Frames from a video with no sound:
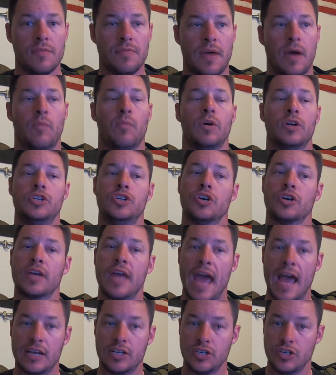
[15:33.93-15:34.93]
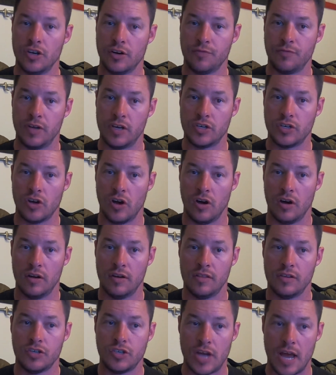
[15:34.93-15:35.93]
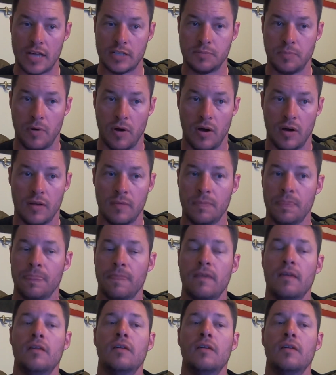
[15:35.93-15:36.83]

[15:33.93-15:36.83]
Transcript: that what you're catching your fish on in the shad spawn,